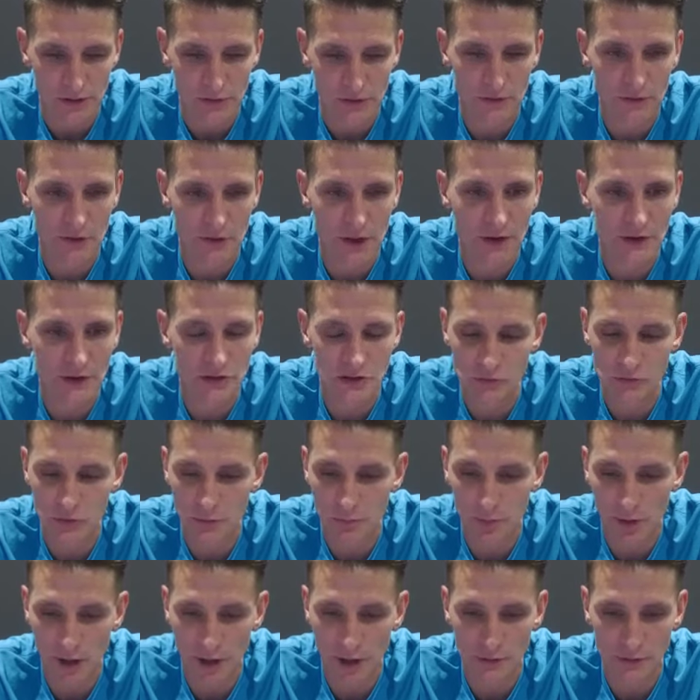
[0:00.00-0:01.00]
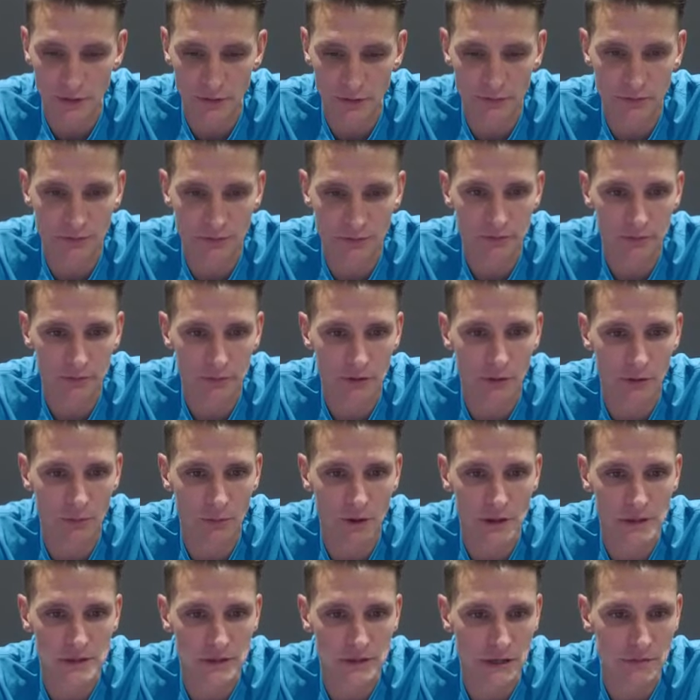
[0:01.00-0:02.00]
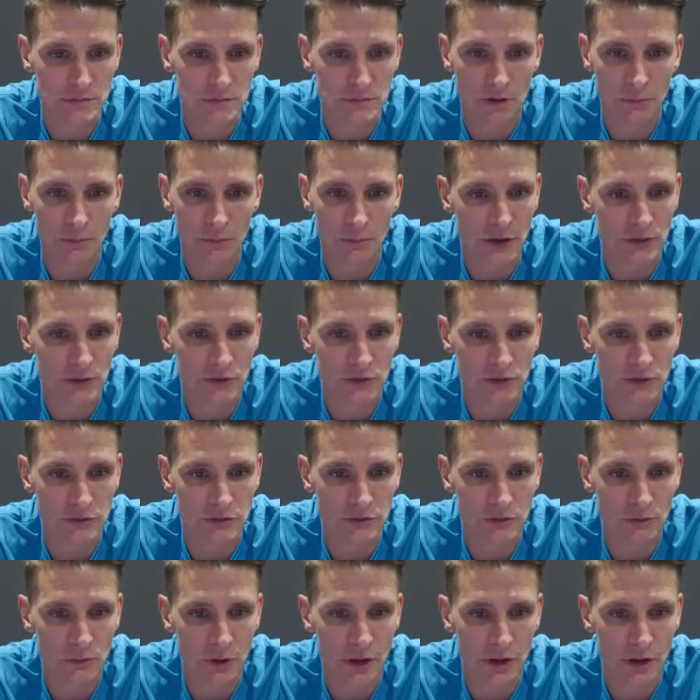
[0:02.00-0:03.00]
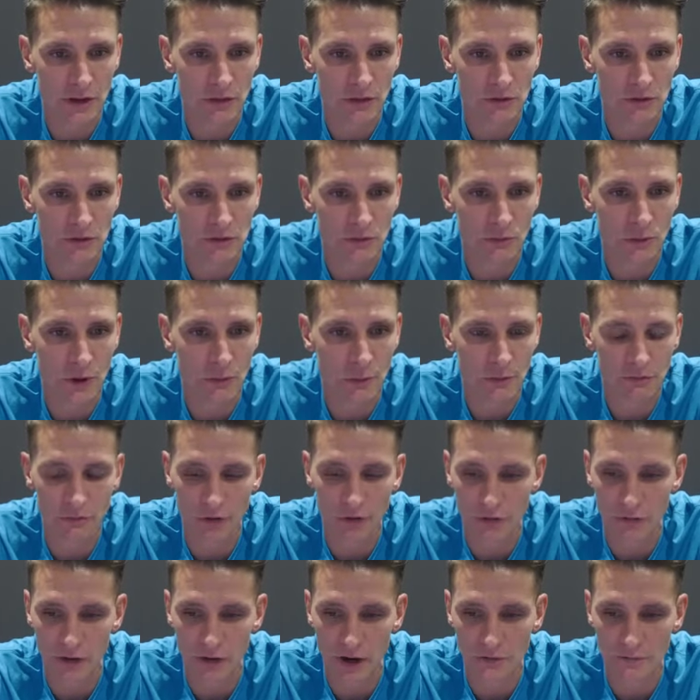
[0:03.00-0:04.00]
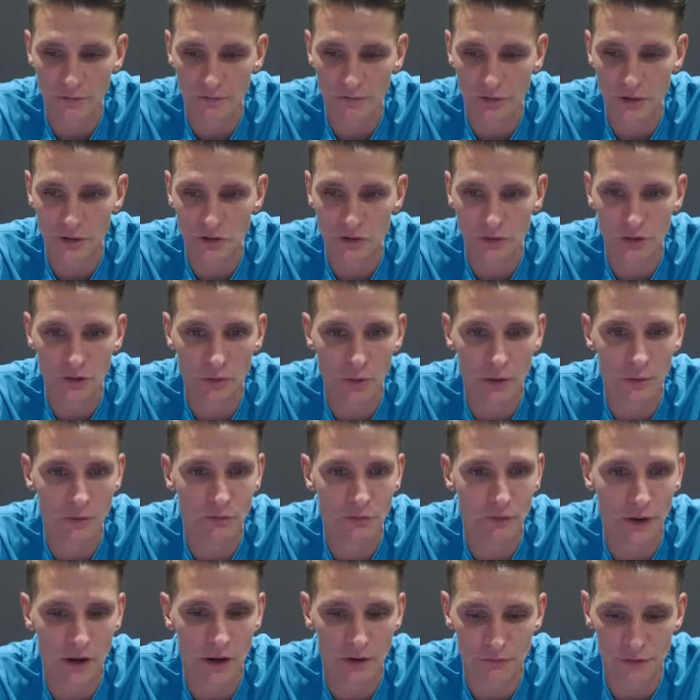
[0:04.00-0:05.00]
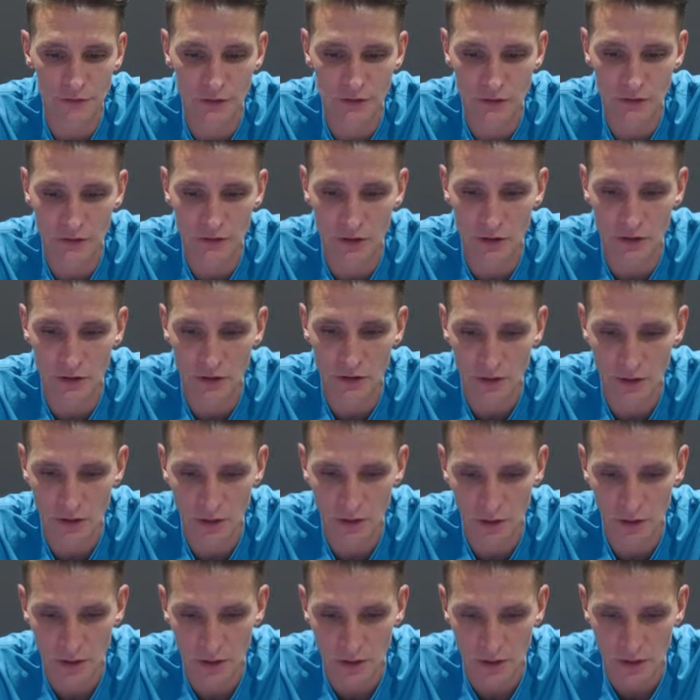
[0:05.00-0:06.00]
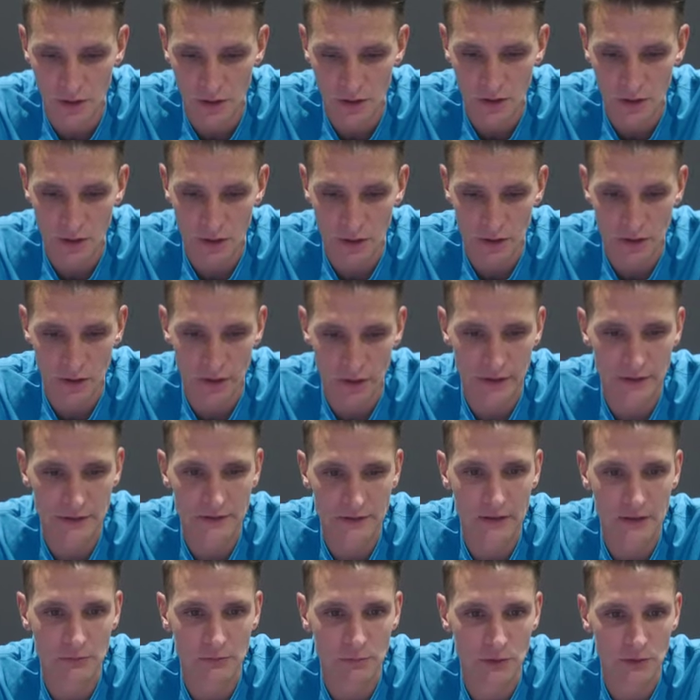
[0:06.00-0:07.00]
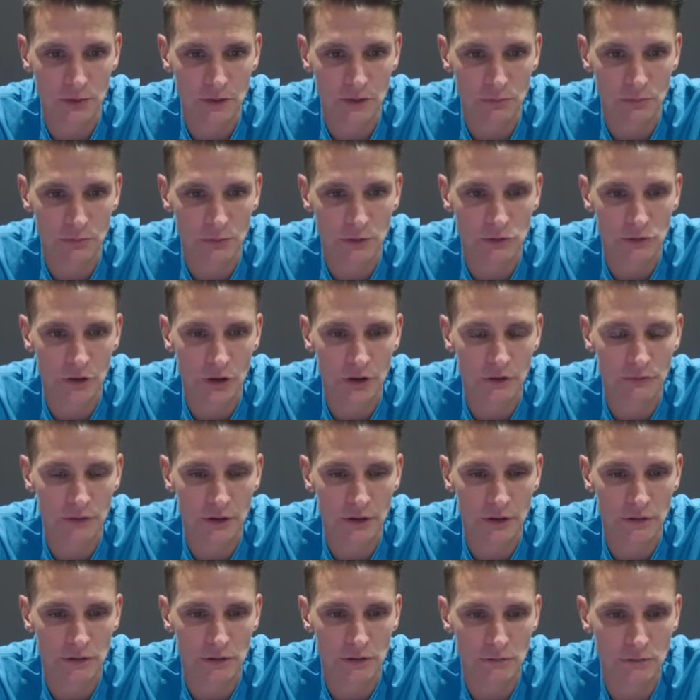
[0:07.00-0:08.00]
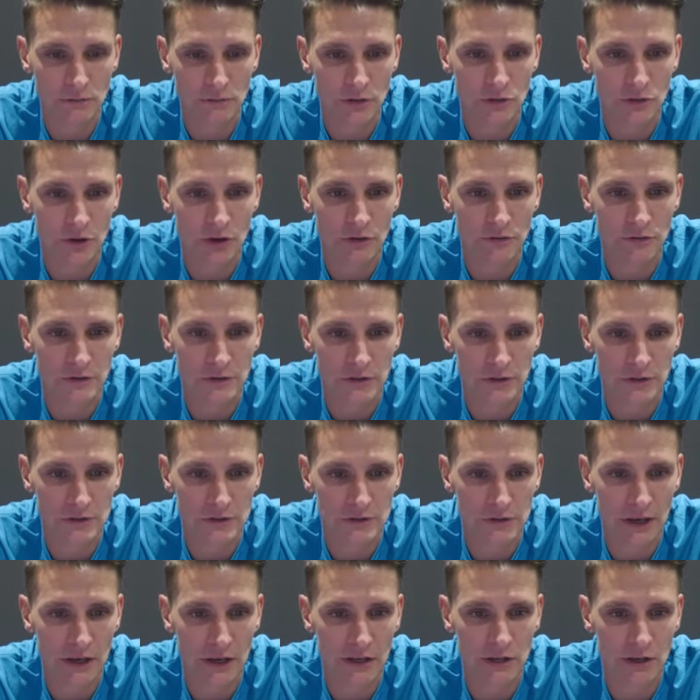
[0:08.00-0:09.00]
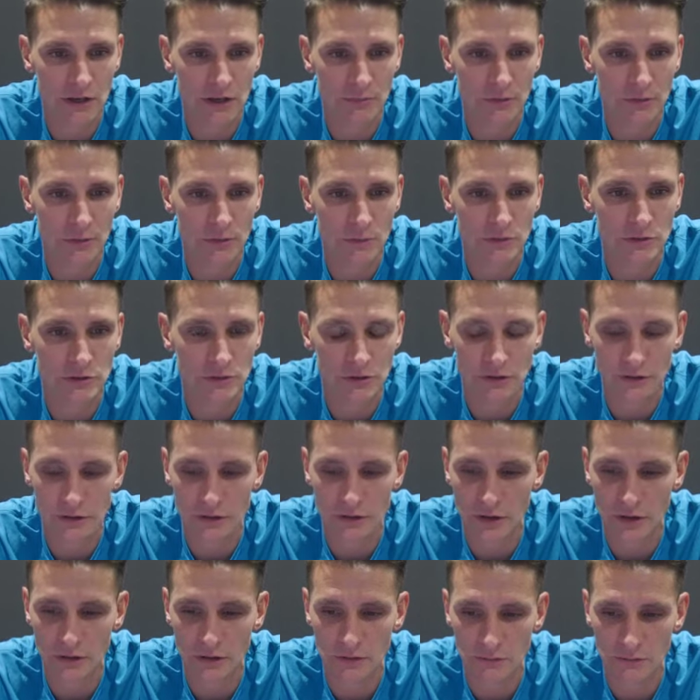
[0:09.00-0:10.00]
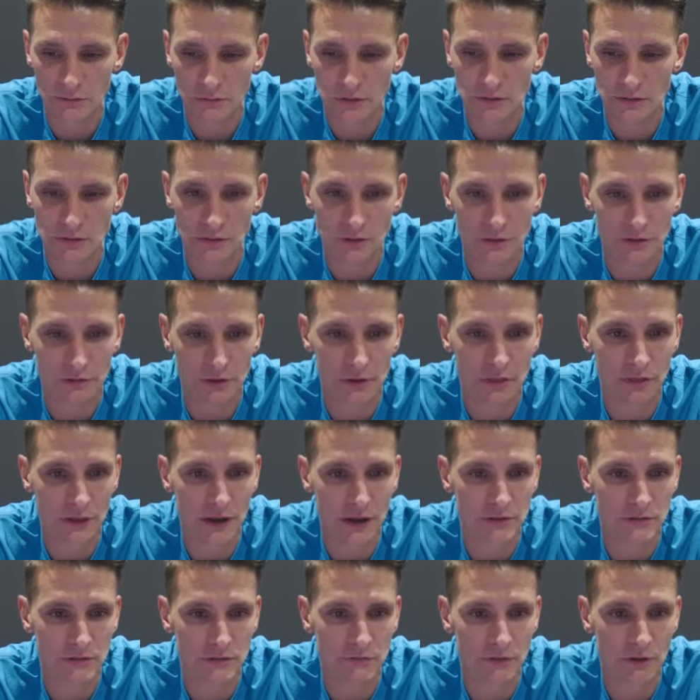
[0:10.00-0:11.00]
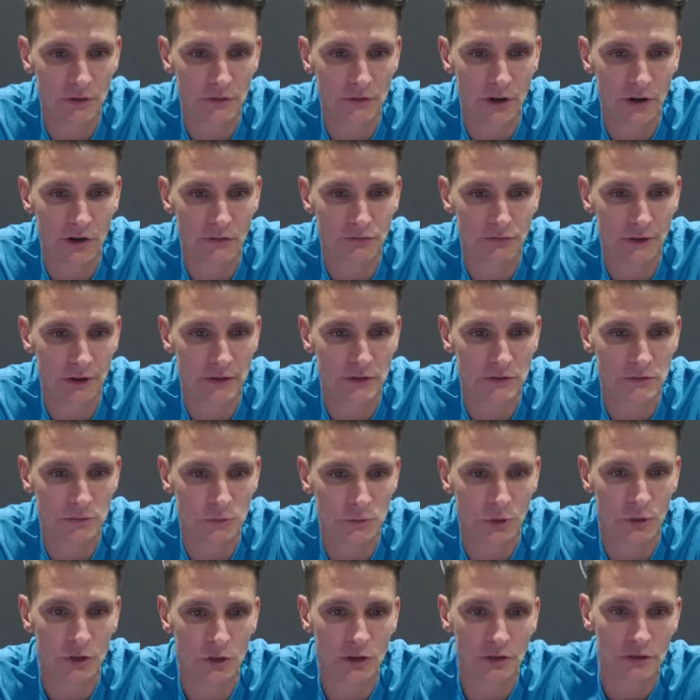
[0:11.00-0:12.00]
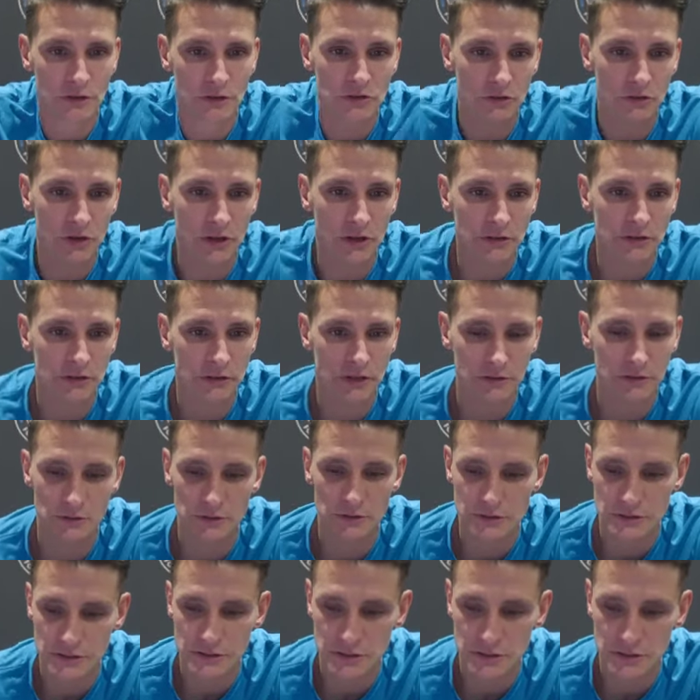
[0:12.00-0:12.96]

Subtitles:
I think the energy we play with, not many teams can match us the way we run around for each other, the way we fight for each other. And like I said, we drove into the stadium and we saw 3,000 of our fans walking the streets, and